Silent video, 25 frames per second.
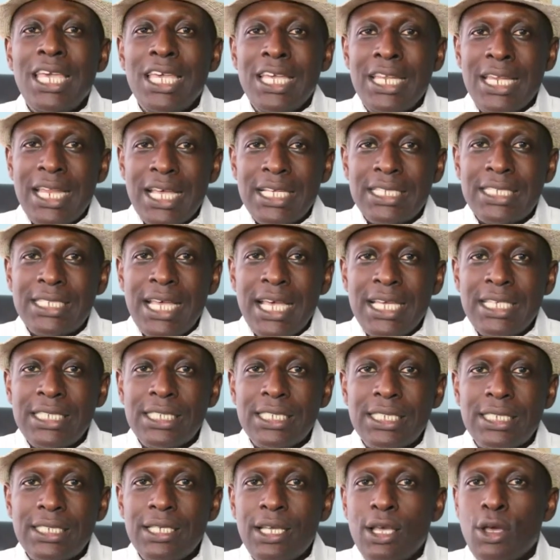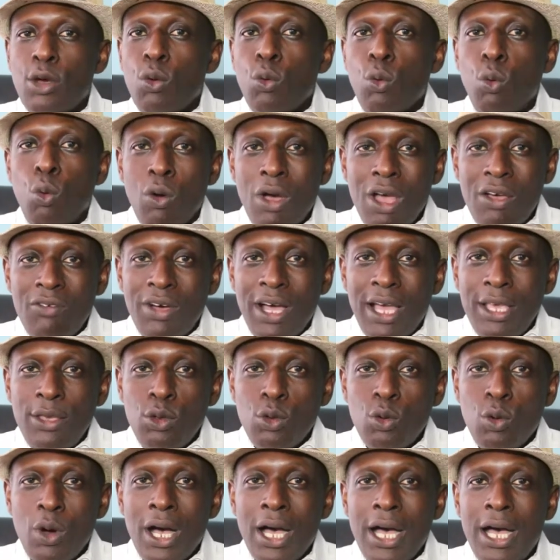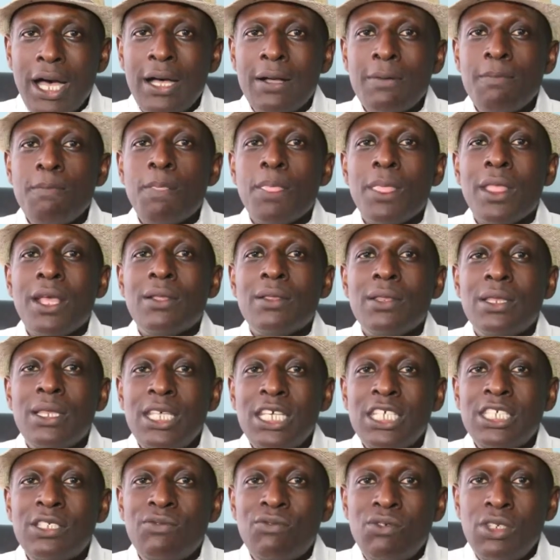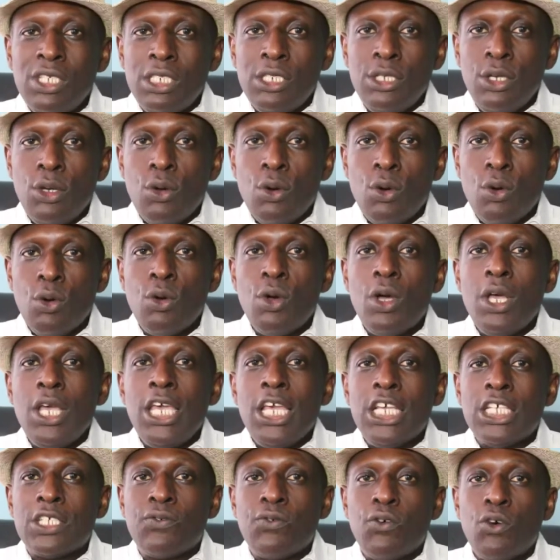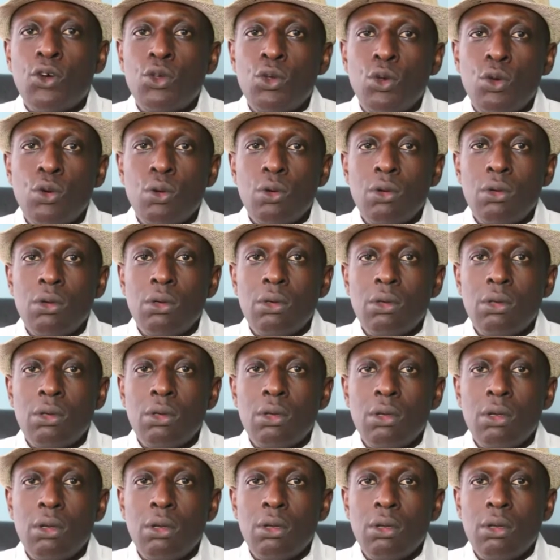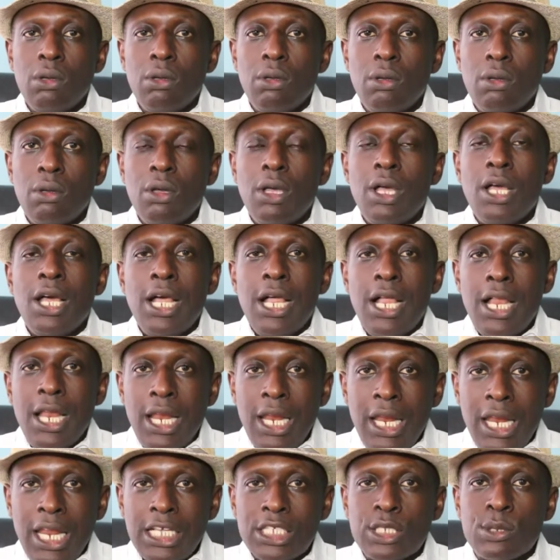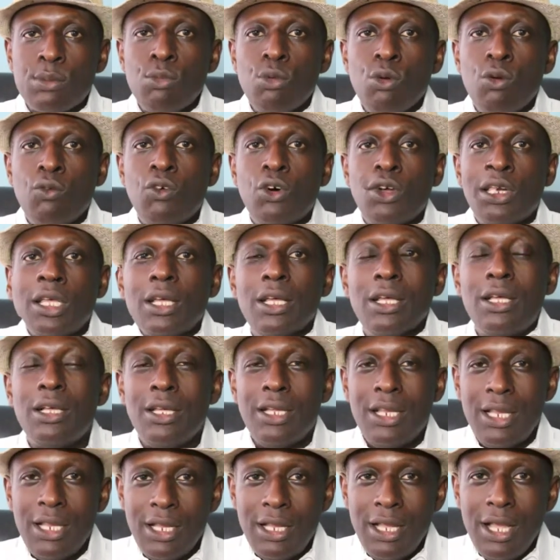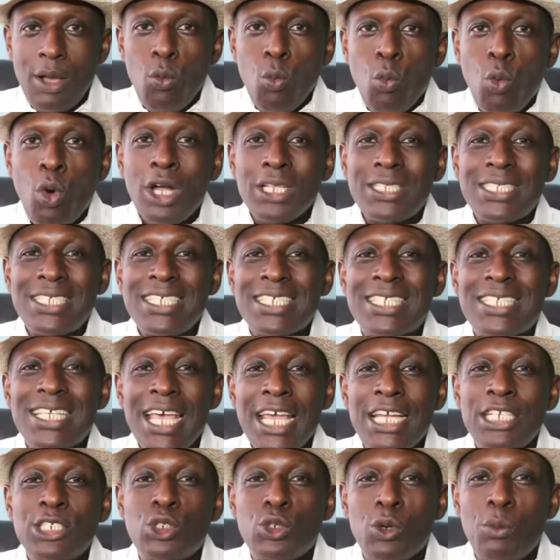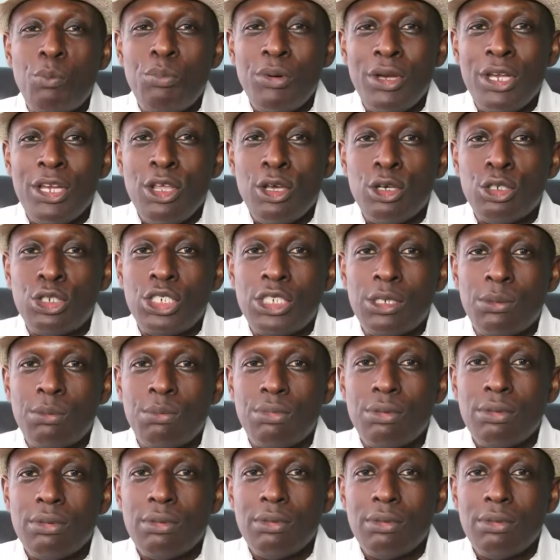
In essence, whoever you are, this video is for you. Let's move on. What is entrepreneurship?